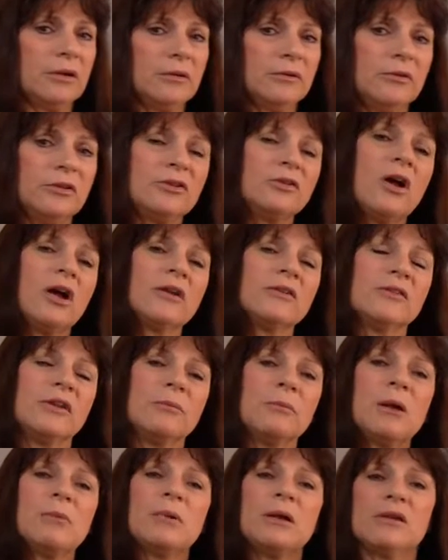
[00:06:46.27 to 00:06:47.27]
stocks
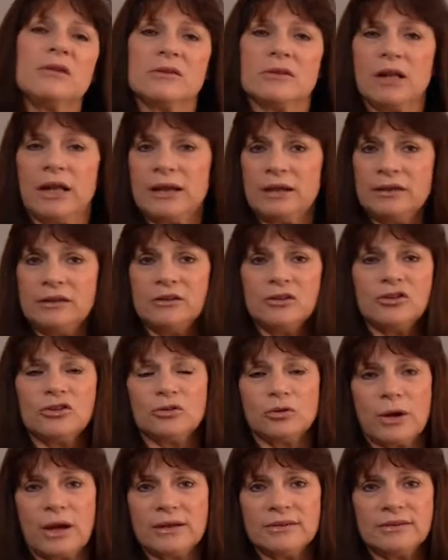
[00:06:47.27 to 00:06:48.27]
that may be slightly
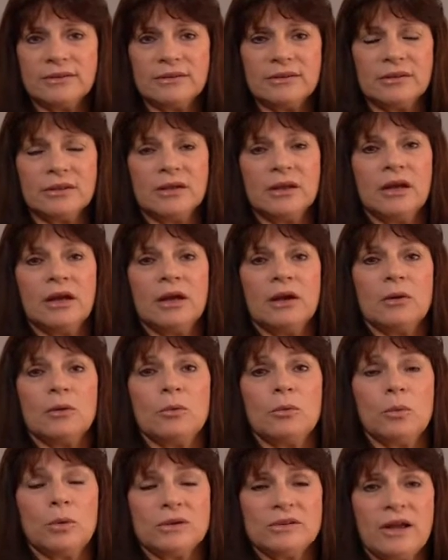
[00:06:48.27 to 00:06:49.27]
distressed,
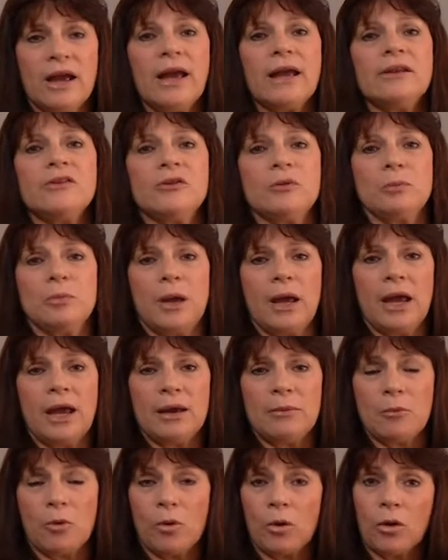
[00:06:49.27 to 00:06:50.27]
will tend to
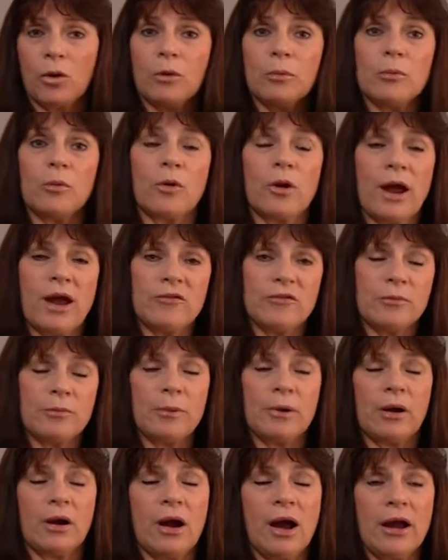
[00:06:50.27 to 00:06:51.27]
pay more or have
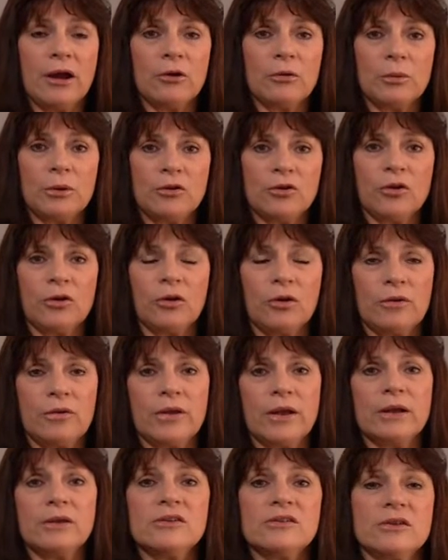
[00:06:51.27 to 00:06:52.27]
a higher return
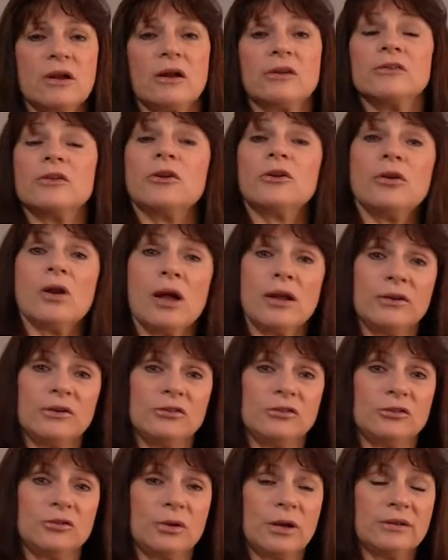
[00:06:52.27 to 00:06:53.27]
than stocks that are not
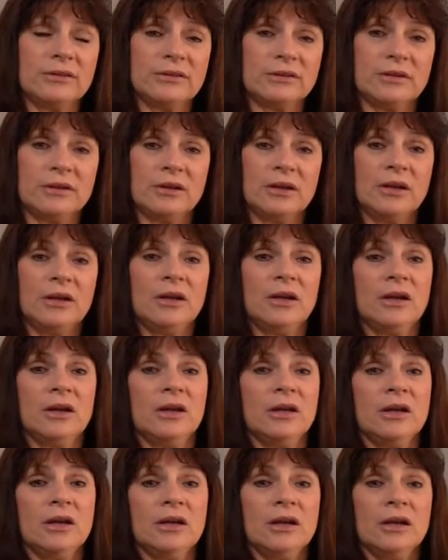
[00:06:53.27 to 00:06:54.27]
distressed.
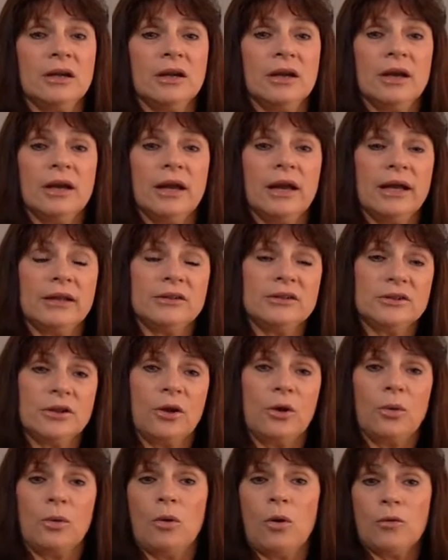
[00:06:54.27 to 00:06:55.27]
And
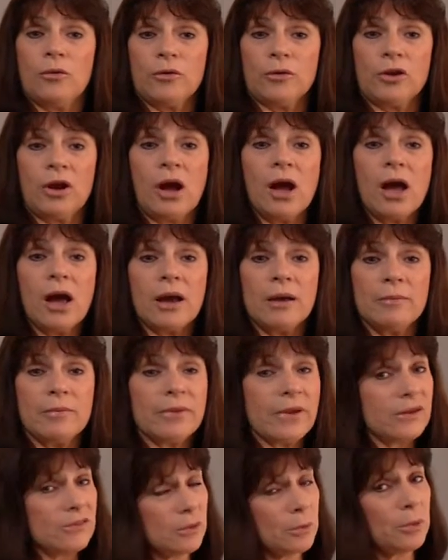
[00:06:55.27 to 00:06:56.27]
so over time,
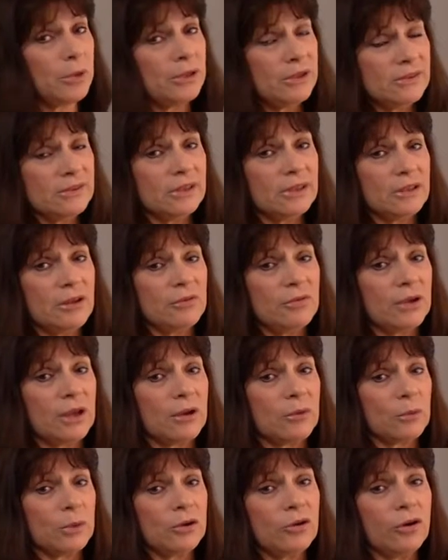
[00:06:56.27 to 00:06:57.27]
that's a pretty
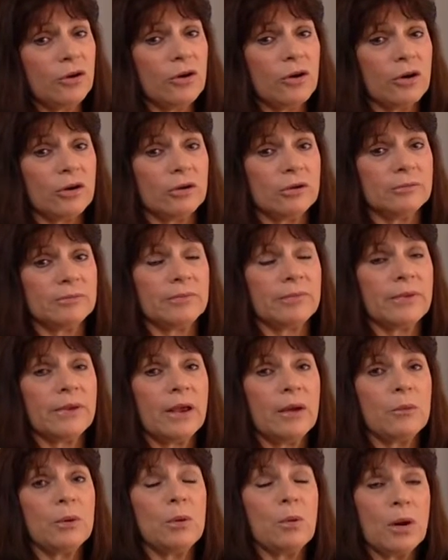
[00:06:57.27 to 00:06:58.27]
significant return.
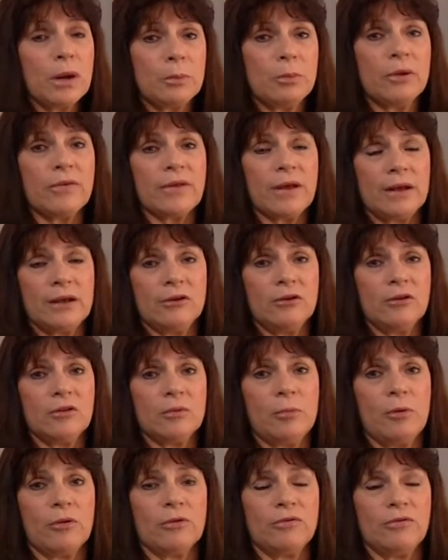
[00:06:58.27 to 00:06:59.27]
And we want to put that into
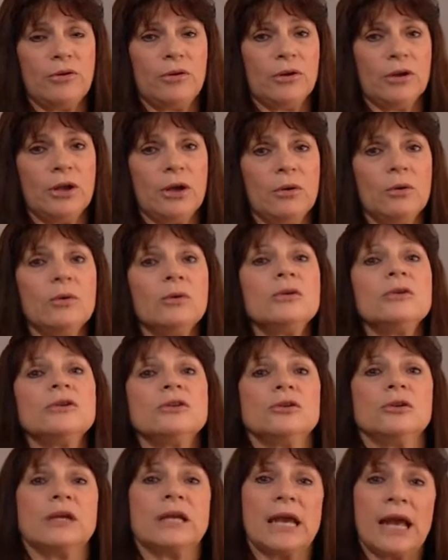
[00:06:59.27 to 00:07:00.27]
the portfolio
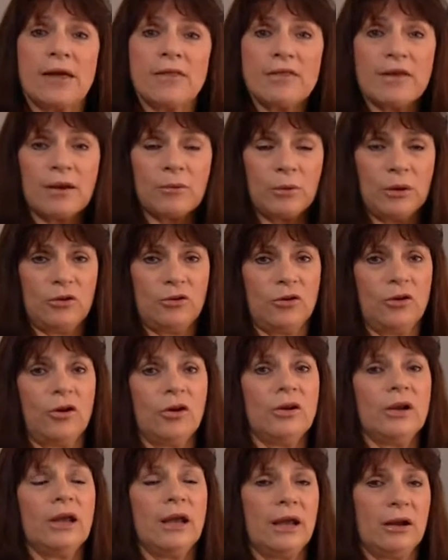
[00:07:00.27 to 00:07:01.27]
to get that
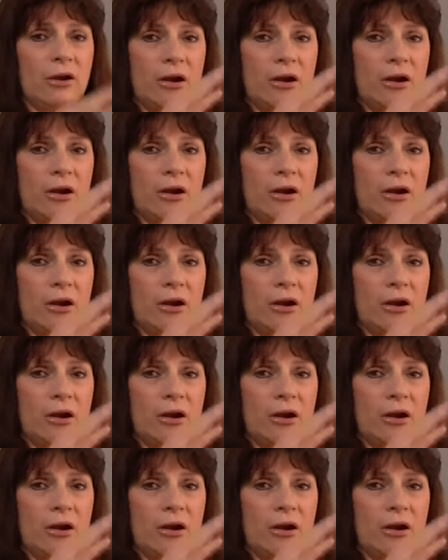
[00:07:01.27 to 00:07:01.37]
return and